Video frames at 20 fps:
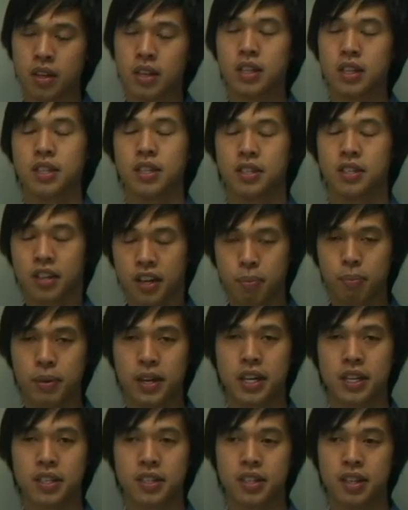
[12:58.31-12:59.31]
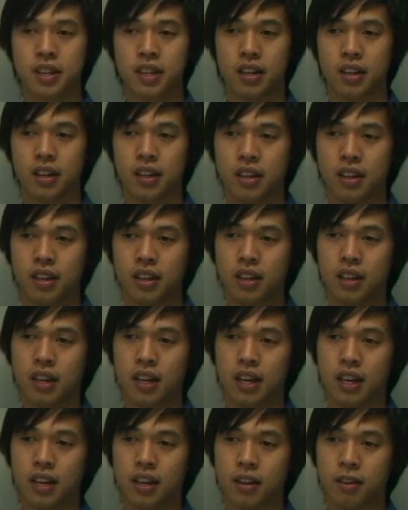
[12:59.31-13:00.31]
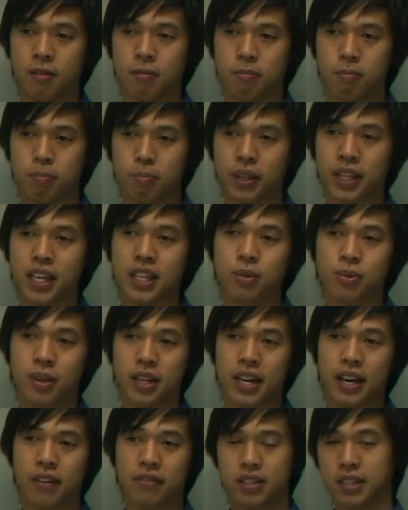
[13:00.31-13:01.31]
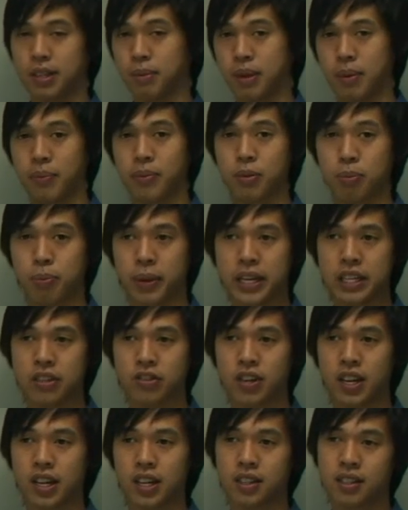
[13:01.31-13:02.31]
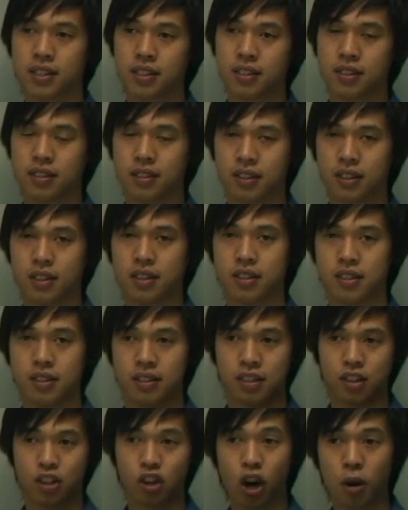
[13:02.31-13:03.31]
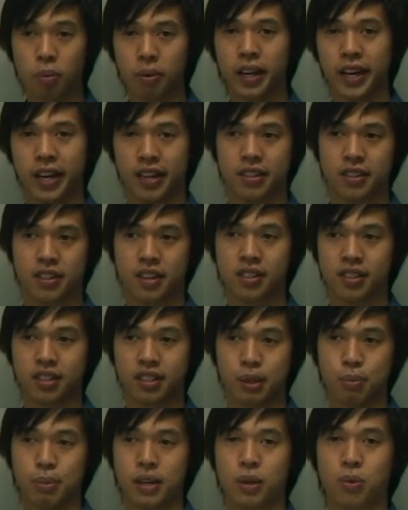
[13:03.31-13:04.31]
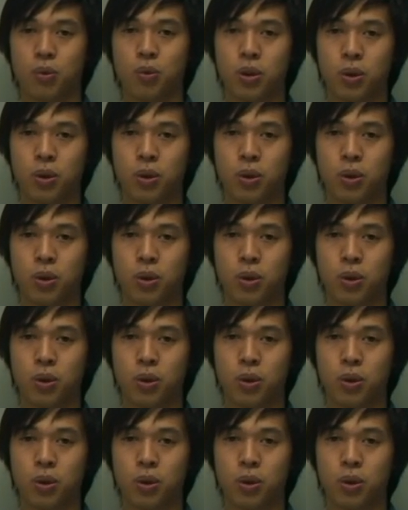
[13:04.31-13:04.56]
So it's not a big concern, but that's why they have to sometimes replace tracks, because the top layer is constantly being worn